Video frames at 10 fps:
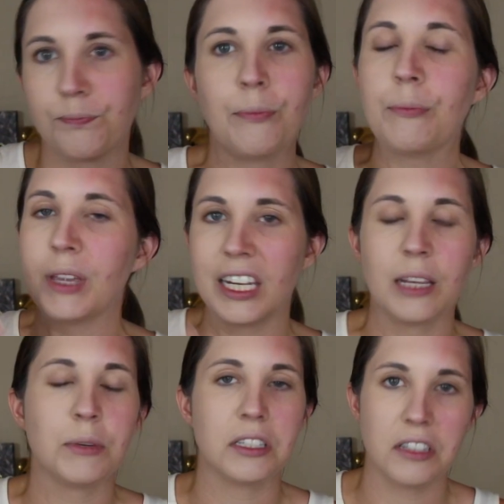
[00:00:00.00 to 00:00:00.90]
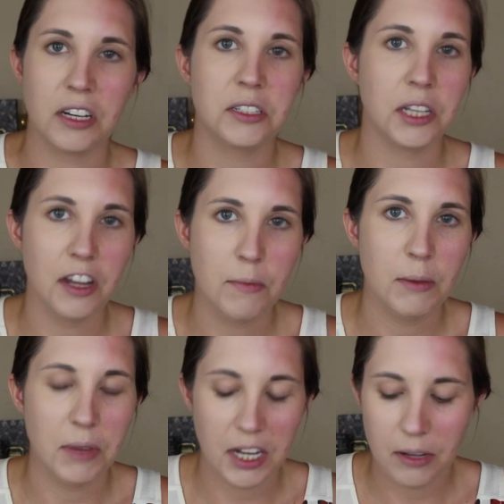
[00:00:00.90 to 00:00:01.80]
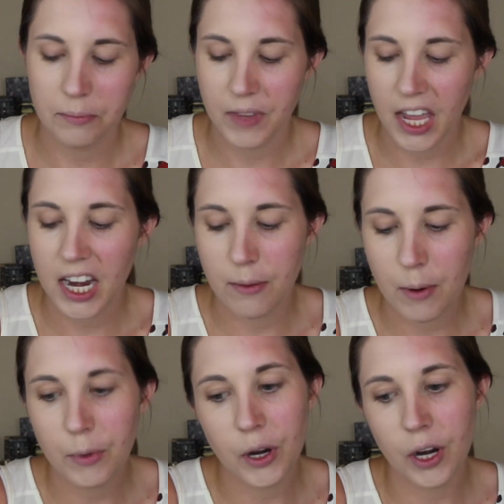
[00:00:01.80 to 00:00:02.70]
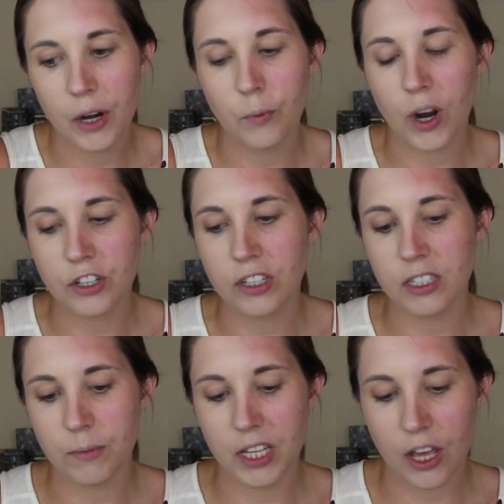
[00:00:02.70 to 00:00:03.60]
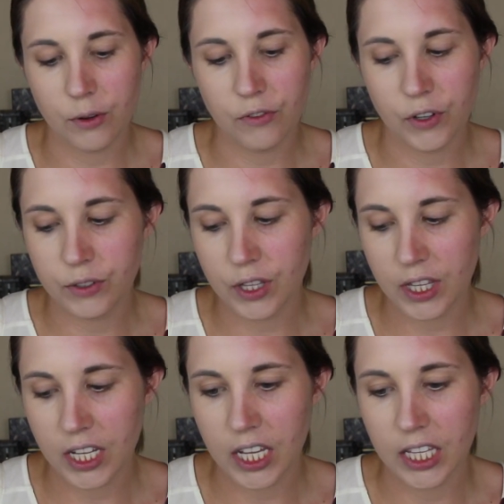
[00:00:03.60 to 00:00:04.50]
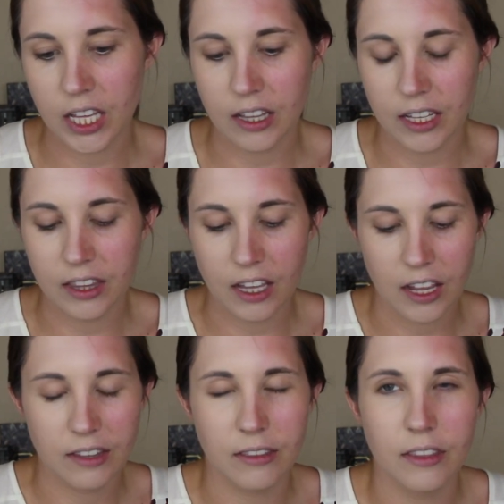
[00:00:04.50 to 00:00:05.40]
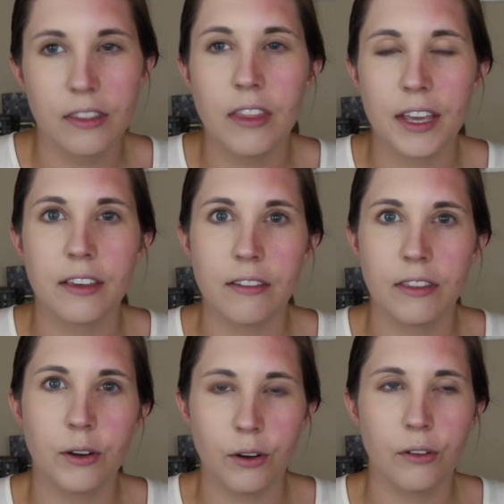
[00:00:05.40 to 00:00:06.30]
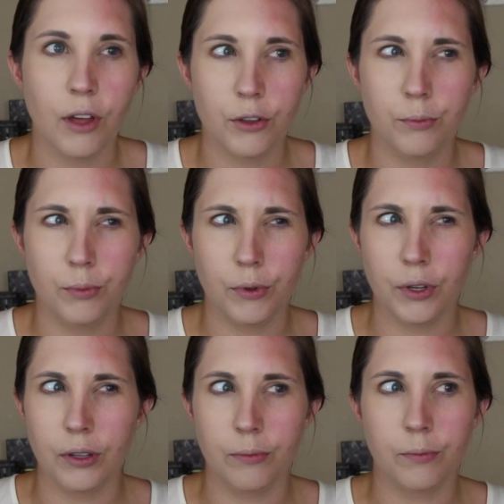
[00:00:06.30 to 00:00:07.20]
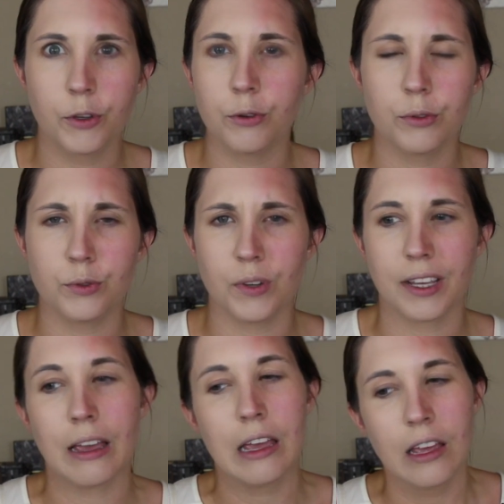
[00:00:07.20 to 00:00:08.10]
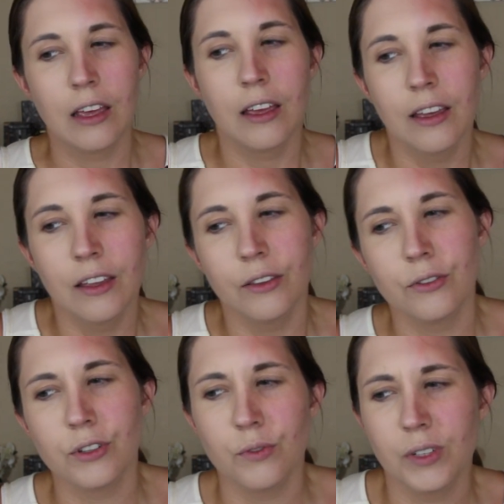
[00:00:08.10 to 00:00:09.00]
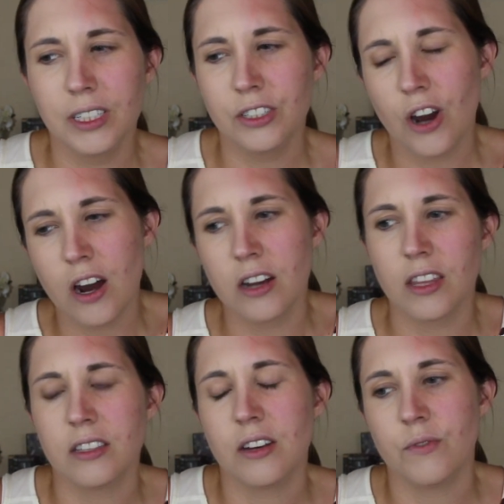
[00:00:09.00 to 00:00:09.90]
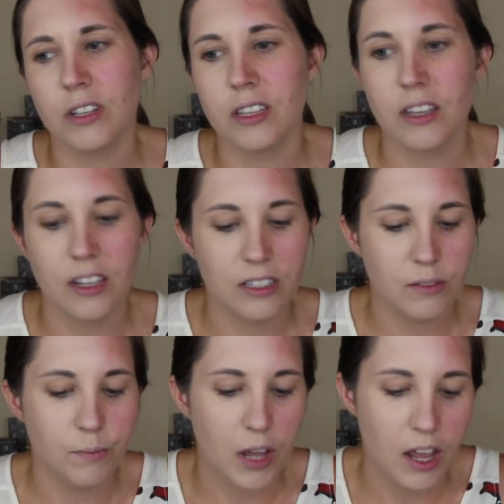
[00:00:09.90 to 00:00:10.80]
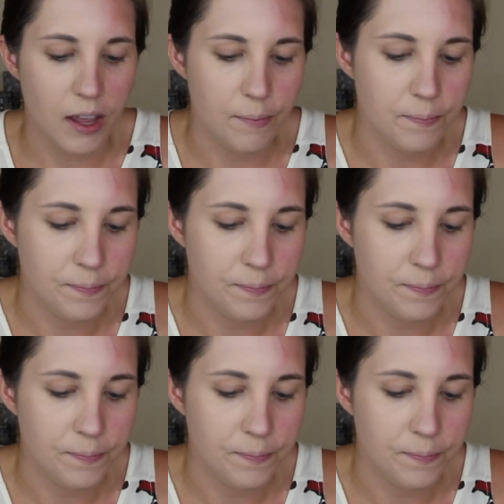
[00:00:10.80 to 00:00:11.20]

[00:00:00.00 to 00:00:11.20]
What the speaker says: Medium doesn't necessarily mean medium. And I remember watching some of the other reviews and thinking that like the other beauty gurus were like, those are really dark, that's not really this. But